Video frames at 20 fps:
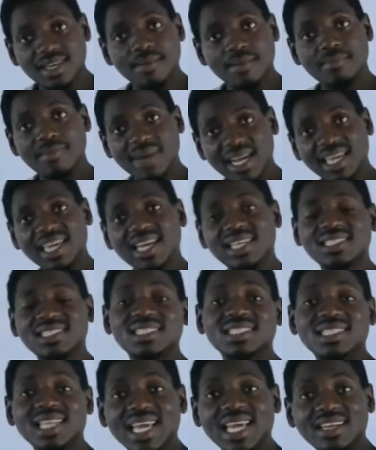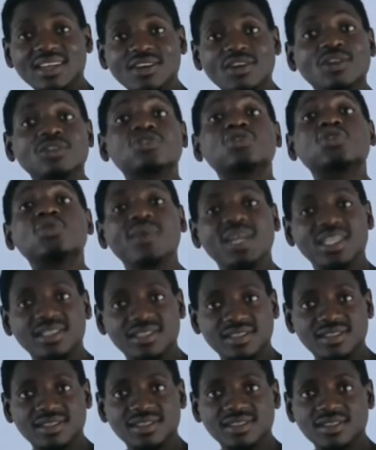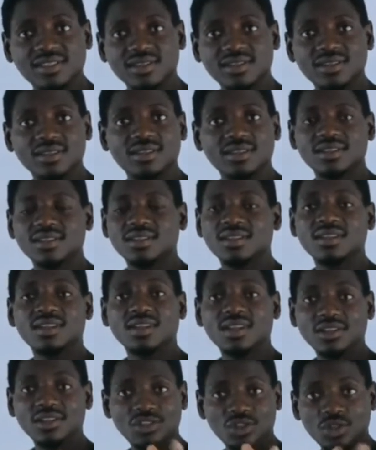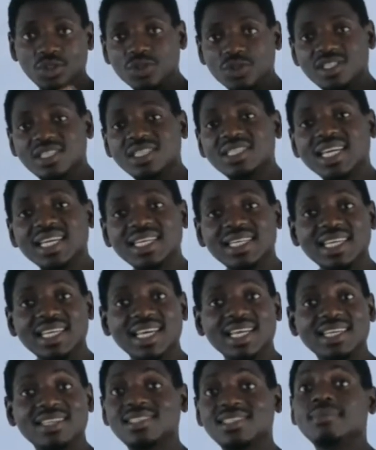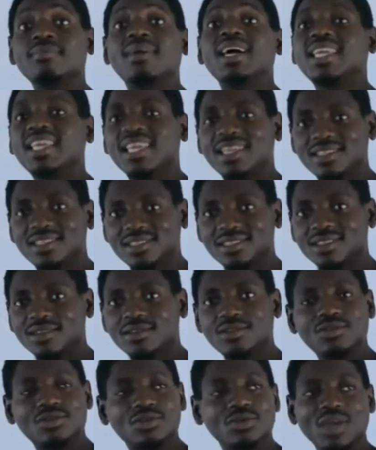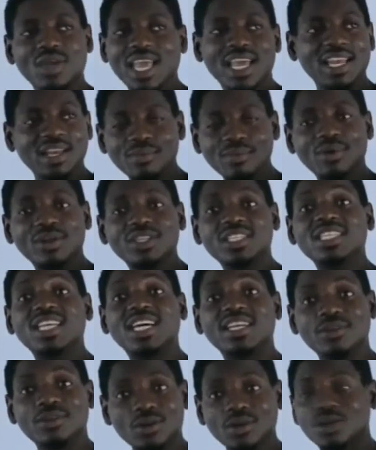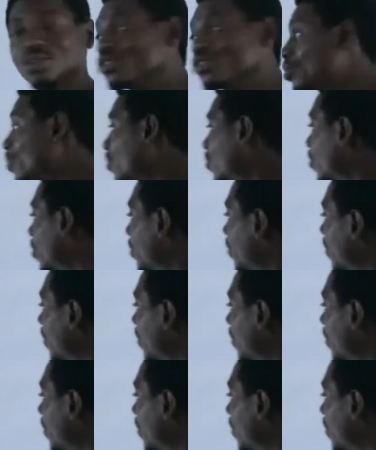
Market is like the consumers. You seated here is a market to anybody that you consume from.